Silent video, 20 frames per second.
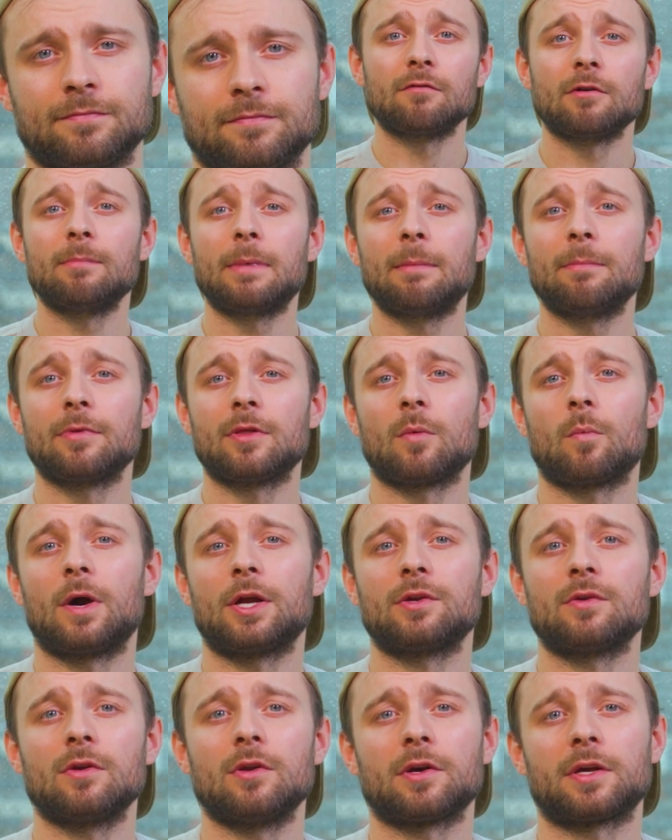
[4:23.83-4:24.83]
Remember that when
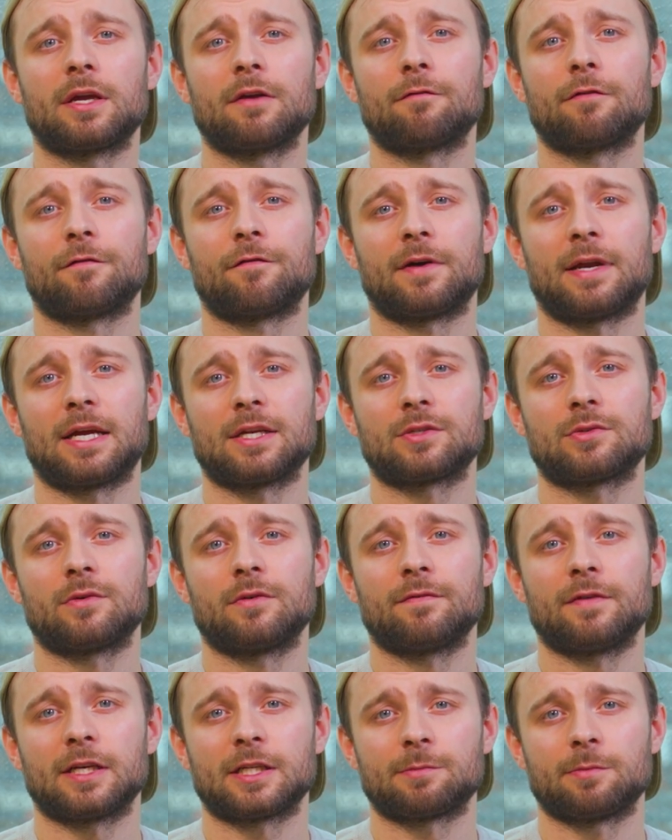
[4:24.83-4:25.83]
you're looking for financial
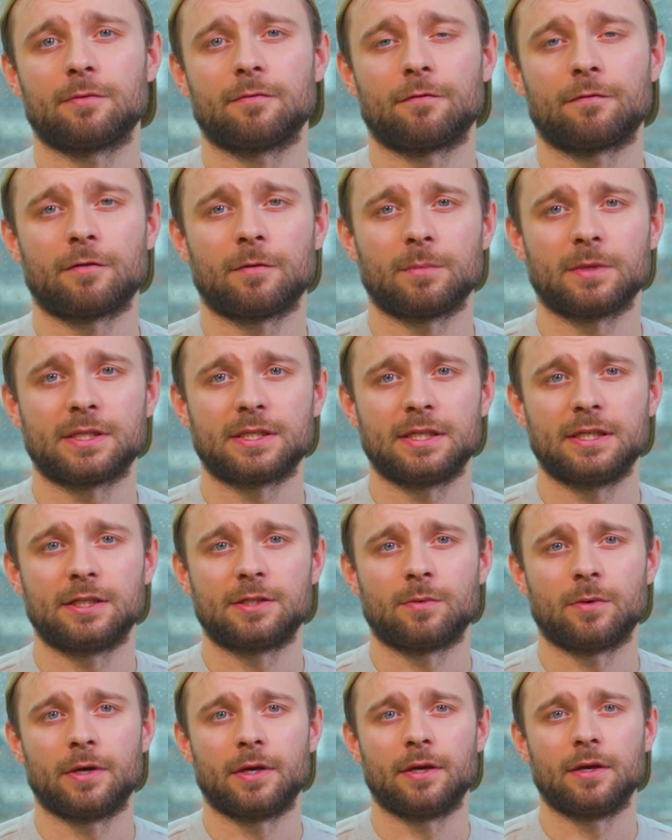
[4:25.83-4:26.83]
investment from the
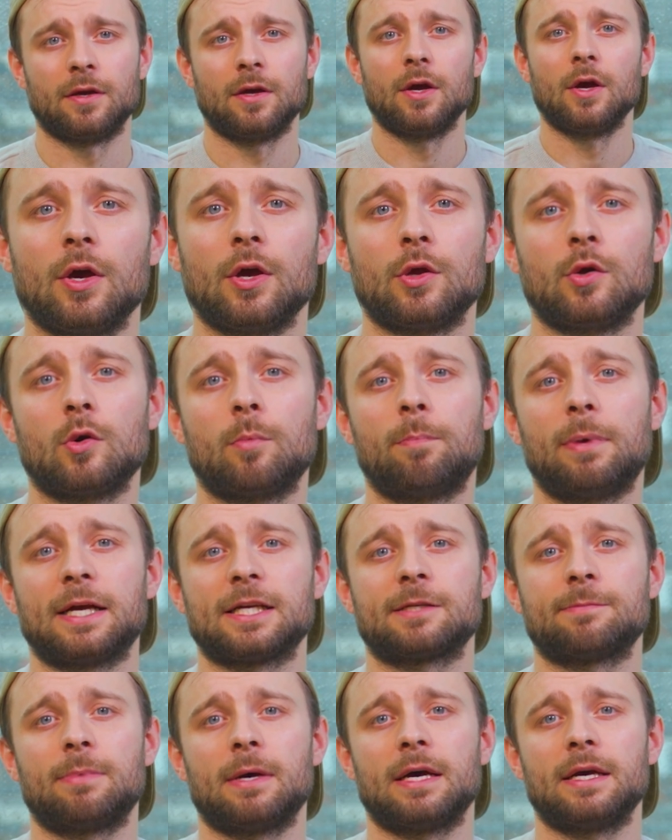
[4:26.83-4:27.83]
C-suite, your
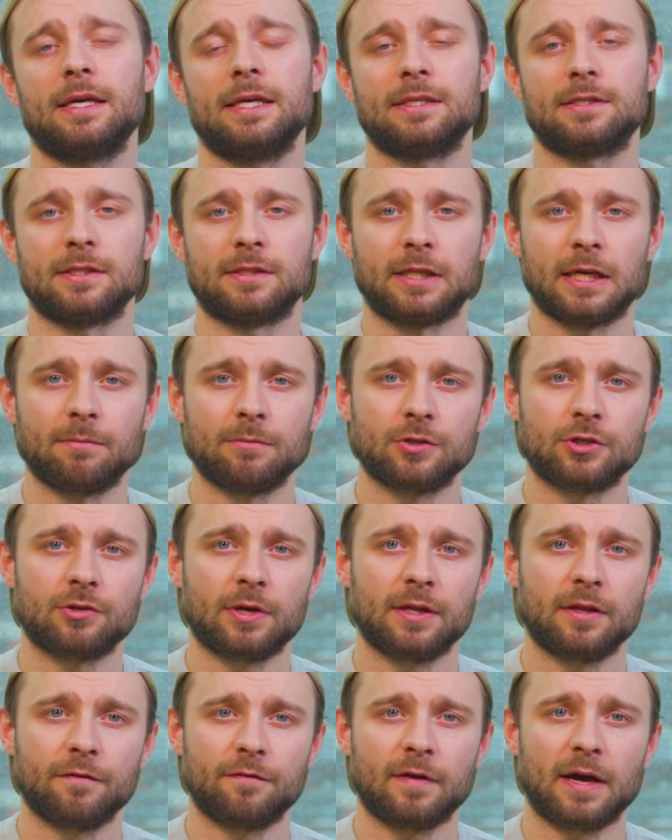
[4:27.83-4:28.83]
best bet is to
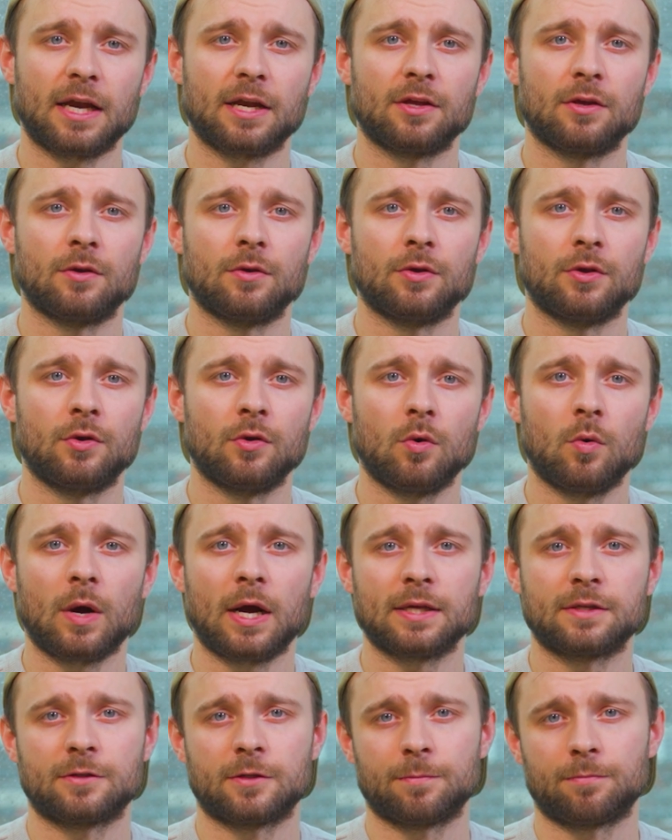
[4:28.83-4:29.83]
demonstrate the value you'll
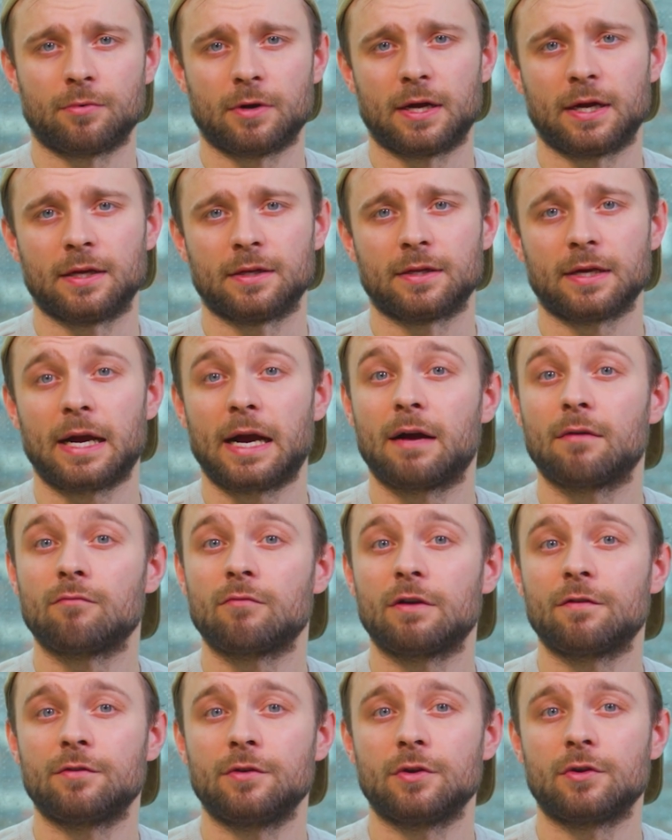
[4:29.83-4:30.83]
add to the brand and
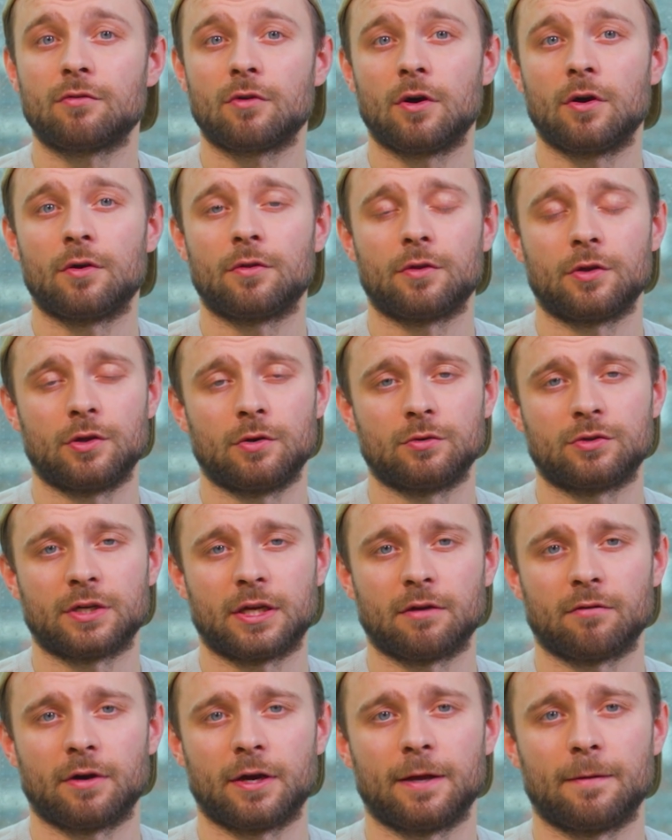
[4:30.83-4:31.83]
revenue growth you'll
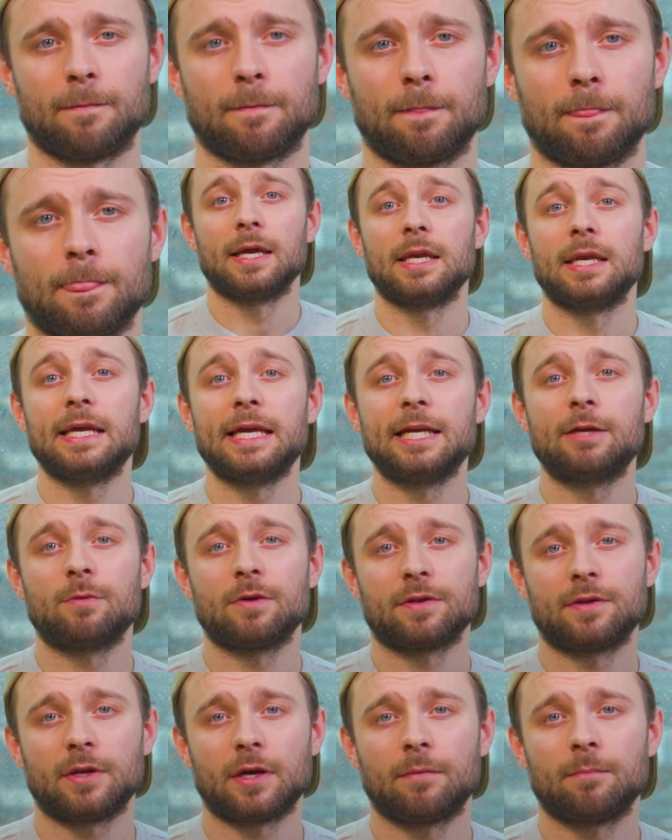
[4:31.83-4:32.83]
generate. Lead
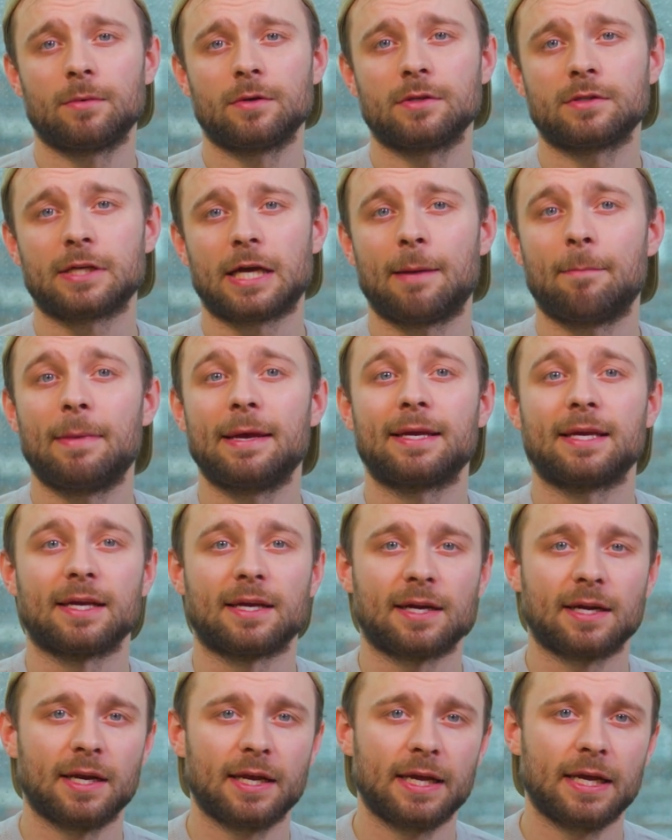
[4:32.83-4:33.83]
with numbers and make
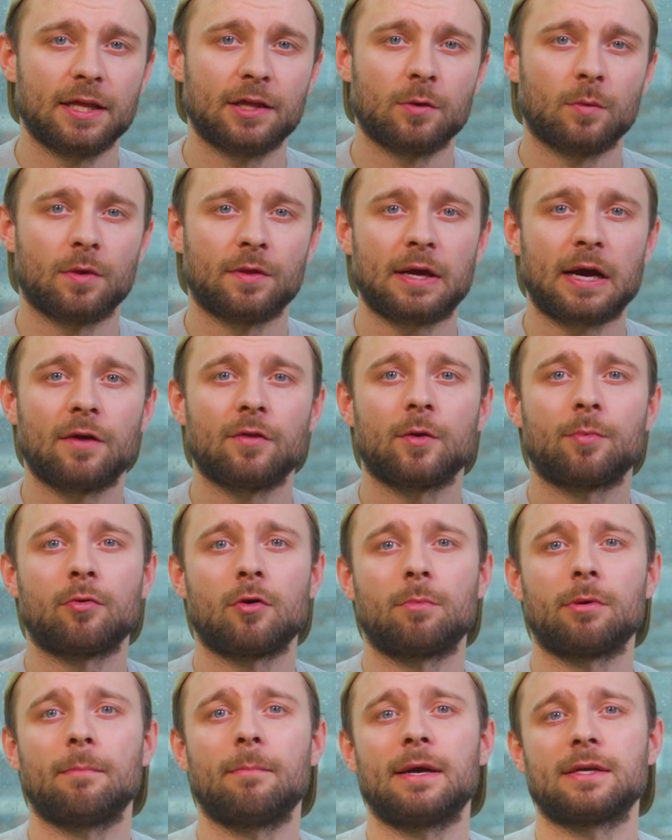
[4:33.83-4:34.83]
it clear that without the
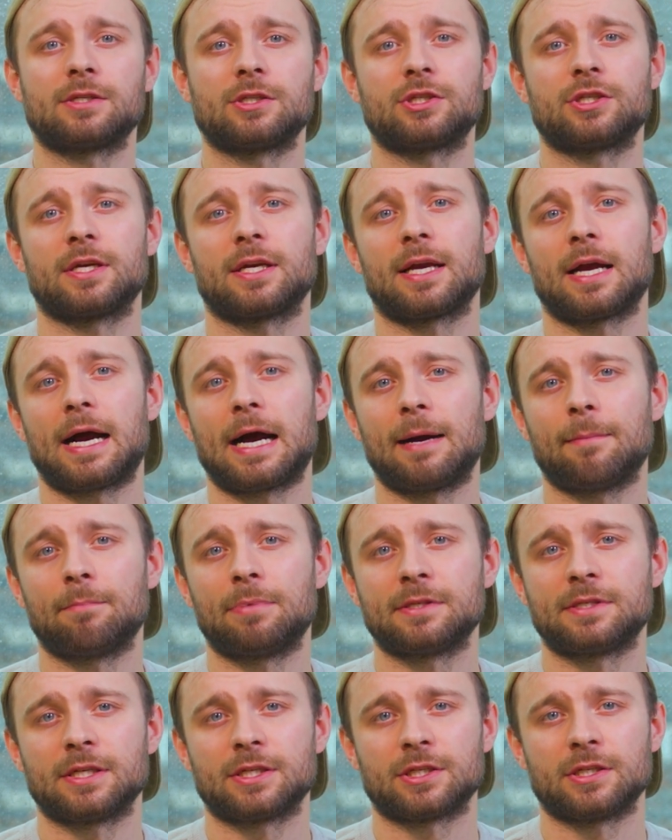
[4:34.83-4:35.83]
proper messaging and
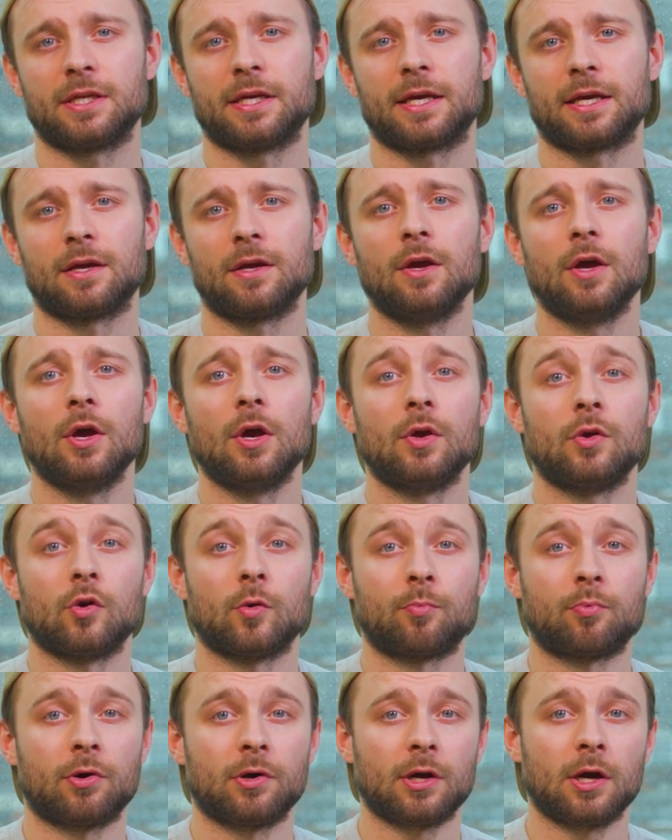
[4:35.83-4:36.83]
positioning, your
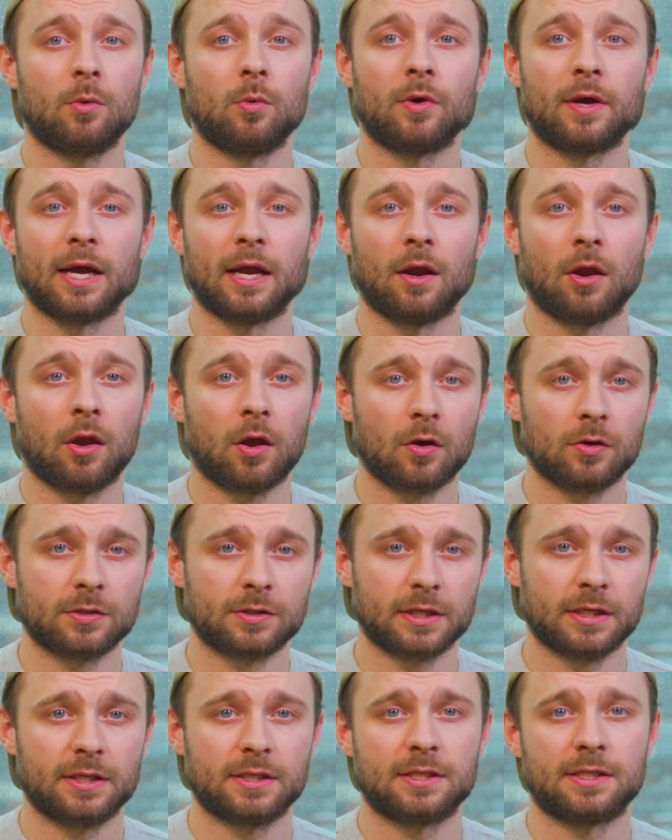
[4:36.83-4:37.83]
product will get
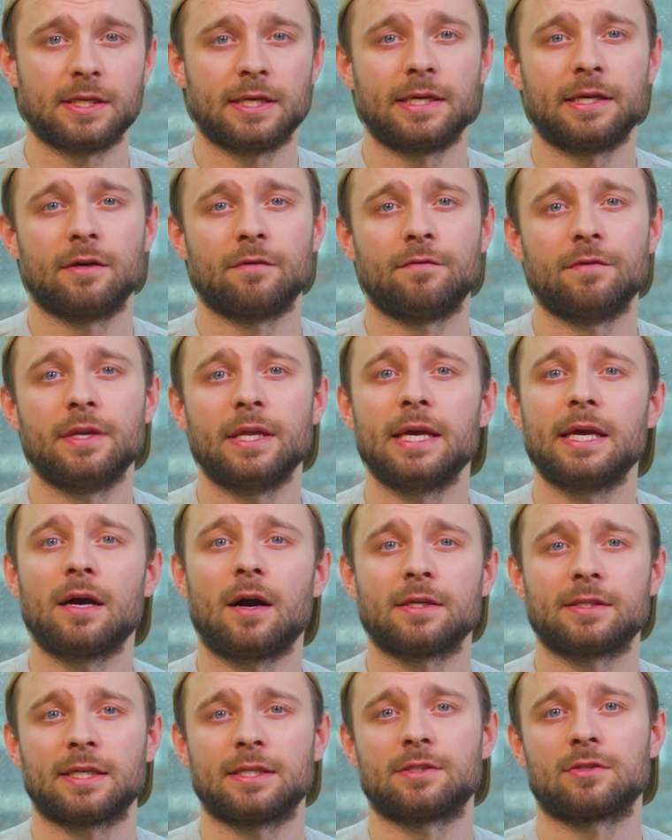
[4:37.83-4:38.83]
lost in a sea of near
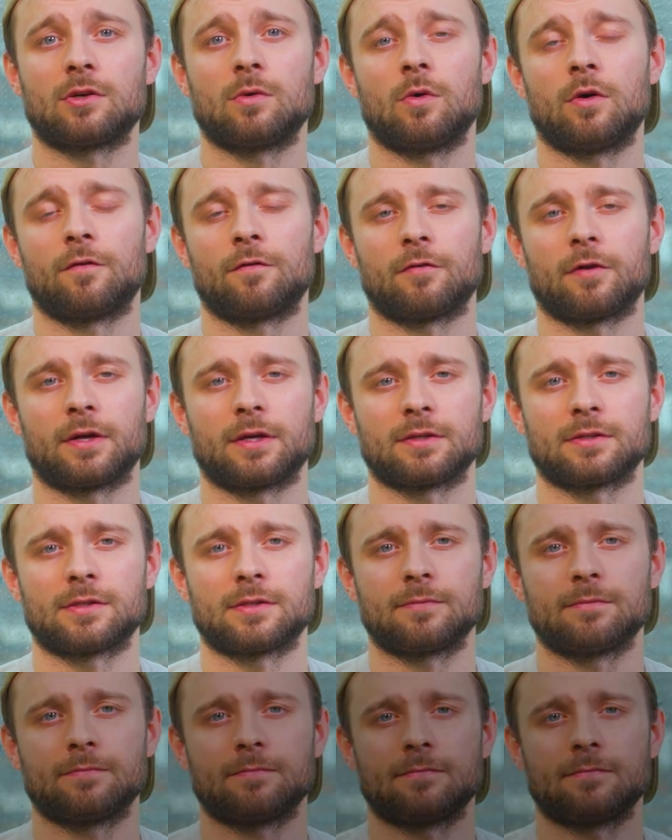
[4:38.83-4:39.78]
identical offerings.